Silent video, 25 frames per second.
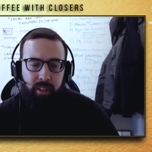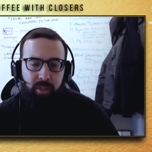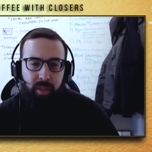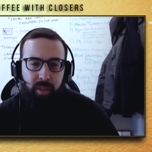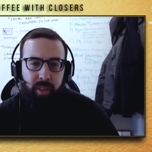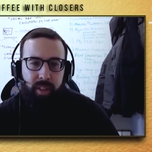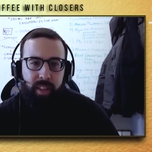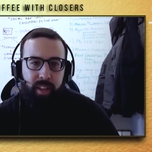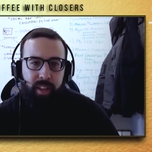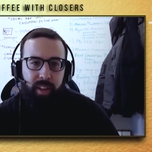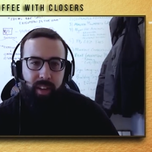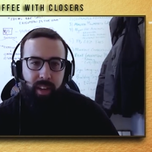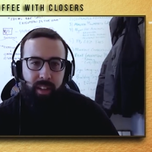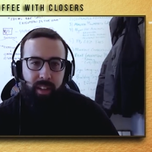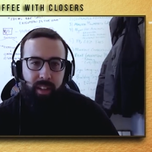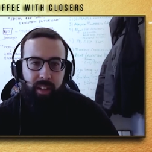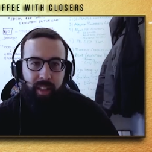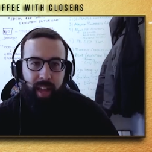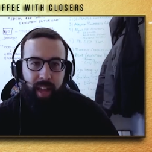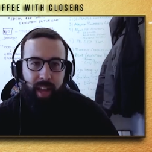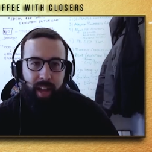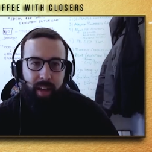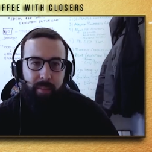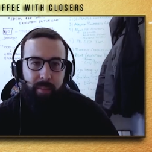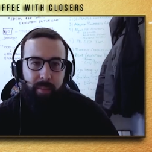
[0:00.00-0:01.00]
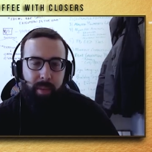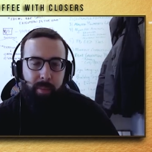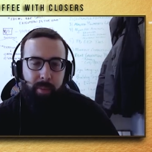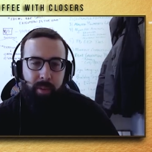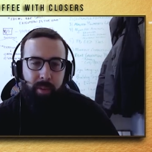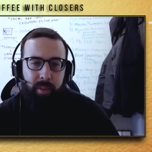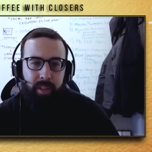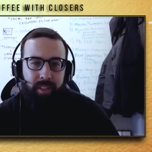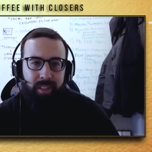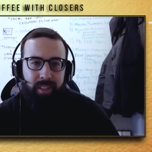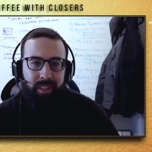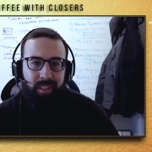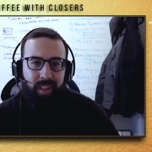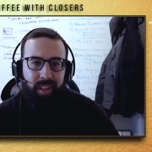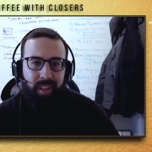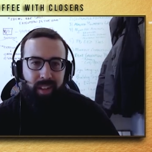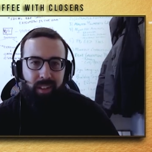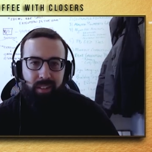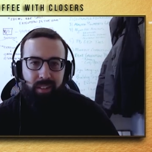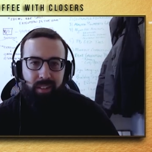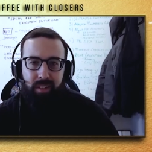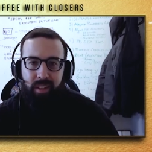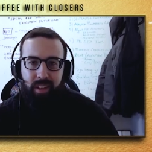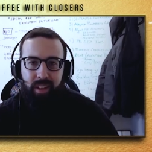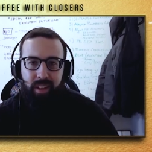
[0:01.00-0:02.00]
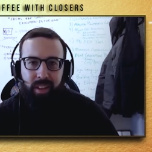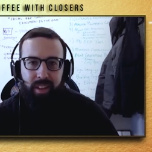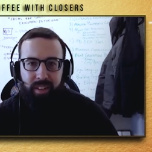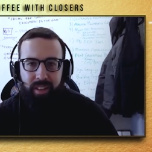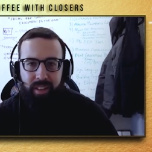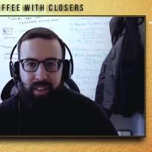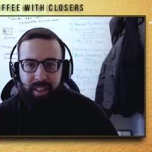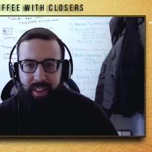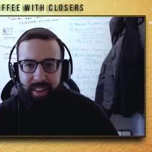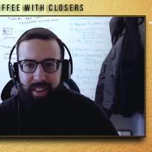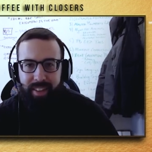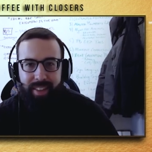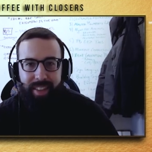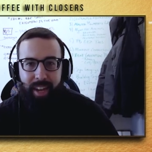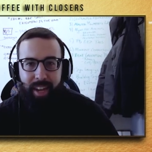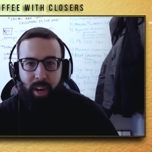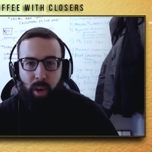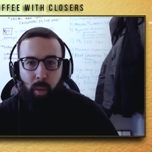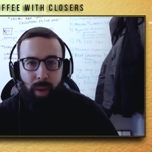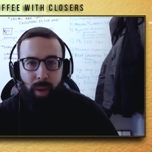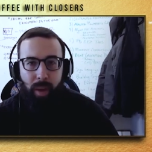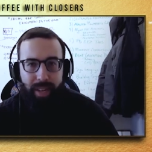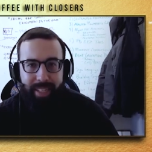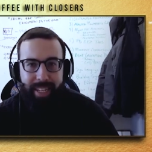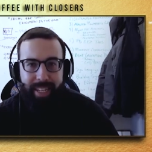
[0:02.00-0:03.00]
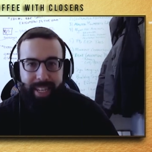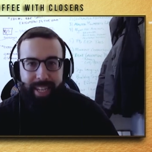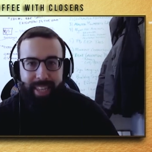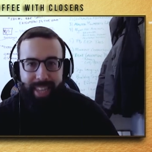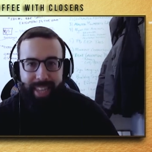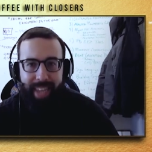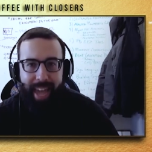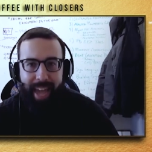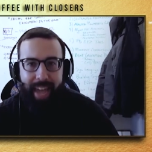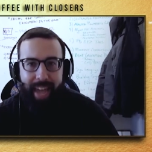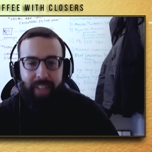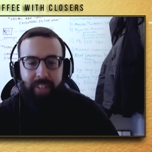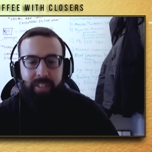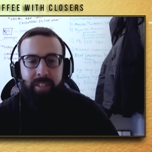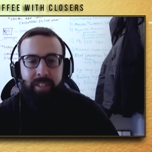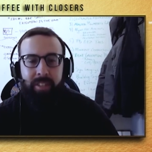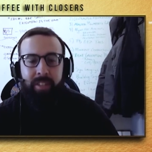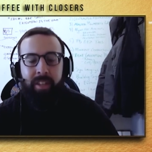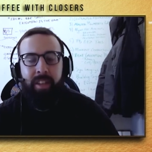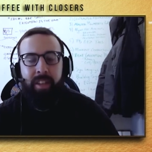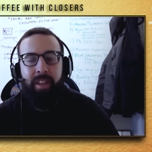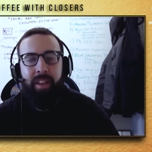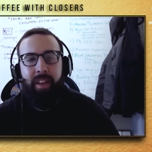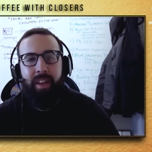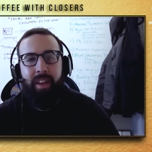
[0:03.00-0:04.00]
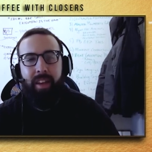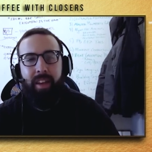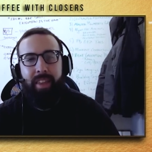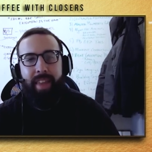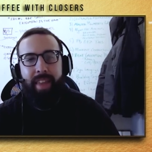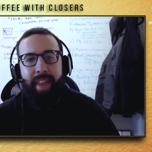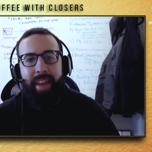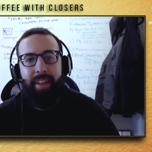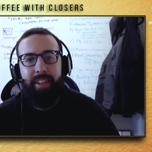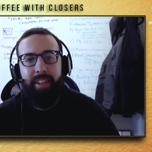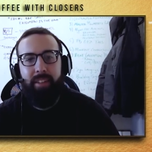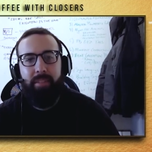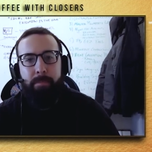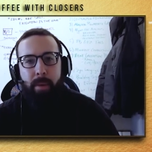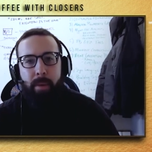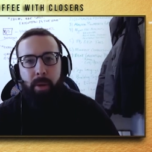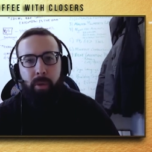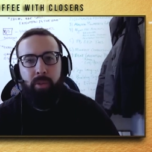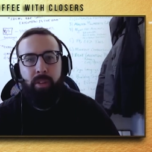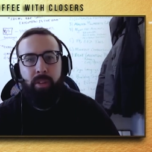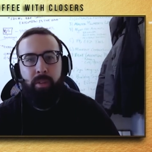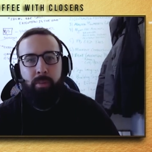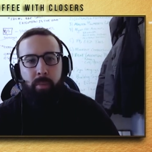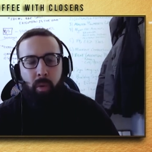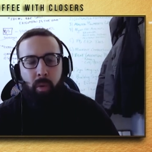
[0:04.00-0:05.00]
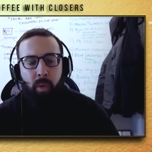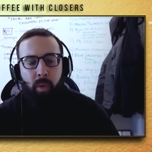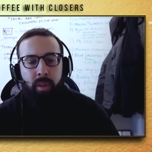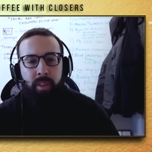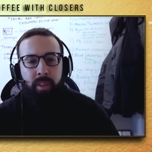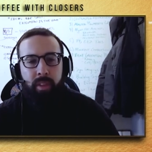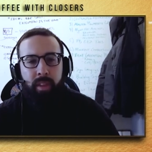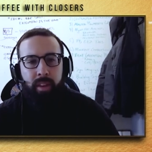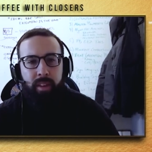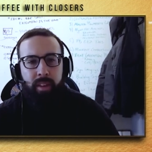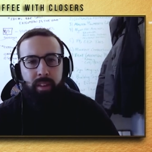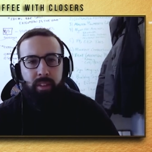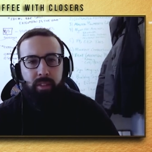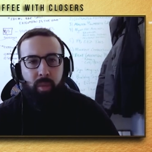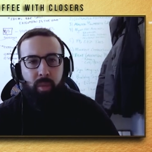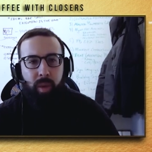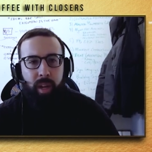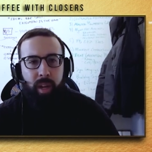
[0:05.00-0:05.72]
So I think a lot of people get stuck and they don't want to take the action, and that is the most important thing: is wake